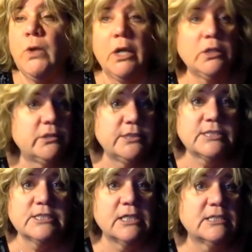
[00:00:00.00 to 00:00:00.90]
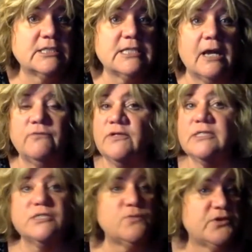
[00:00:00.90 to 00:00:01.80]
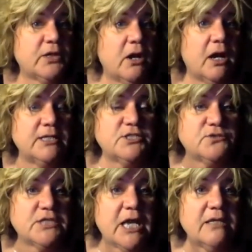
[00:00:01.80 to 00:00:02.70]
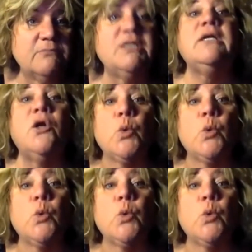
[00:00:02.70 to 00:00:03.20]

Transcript: this is going to sound, this is what the guides are telling me.